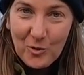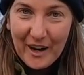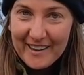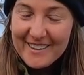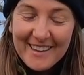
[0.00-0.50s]

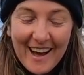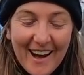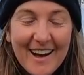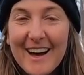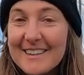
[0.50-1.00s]
Well,
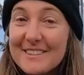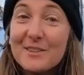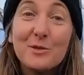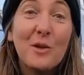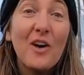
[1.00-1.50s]
as
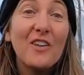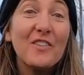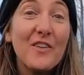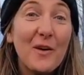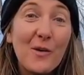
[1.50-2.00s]
you all
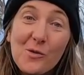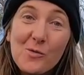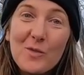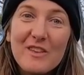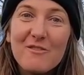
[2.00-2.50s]
know,
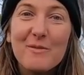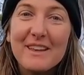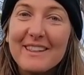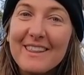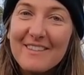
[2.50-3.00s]
we've
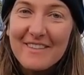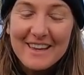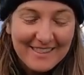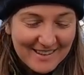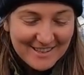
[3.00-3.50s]
been
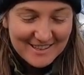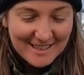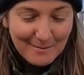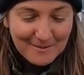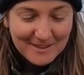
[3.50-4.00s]
living in the
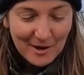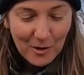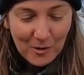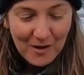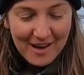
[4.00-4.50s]
Jeep.
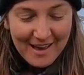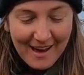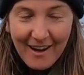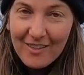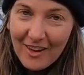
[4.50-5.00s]
So
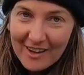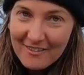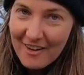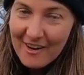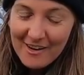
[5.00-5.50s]
a lot
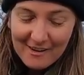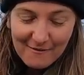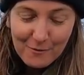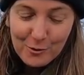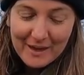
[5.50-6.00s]
of our
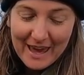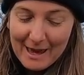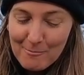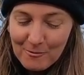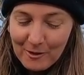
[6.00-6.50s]
food
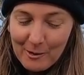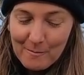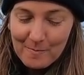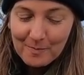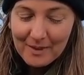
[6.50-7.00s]
came
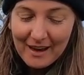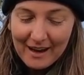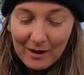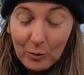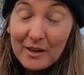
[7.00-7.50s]
from
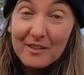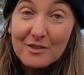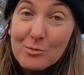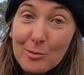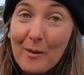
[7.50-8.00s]
one of the
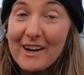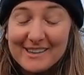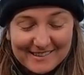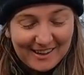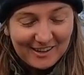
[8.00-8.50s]

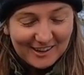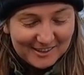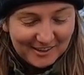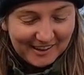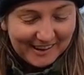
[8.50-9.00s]
supermarkets here in
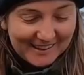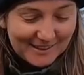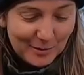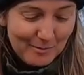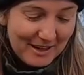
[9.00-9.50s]
Australia.
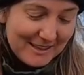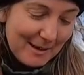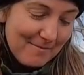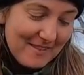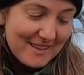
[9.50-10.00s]
So we picked
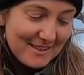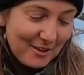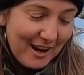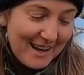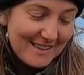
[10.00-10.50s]
up this
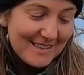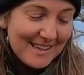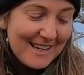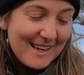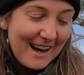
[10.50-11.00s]
great
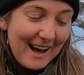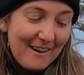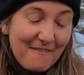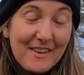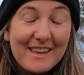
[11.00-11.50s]

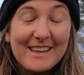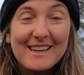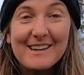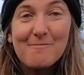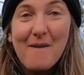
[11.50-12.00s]

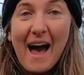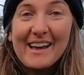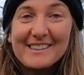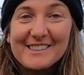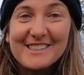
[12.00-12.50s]
vegan
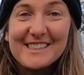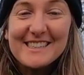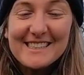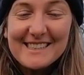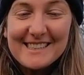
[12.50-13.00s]
mac and
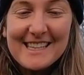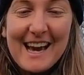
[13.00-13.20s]
cheese.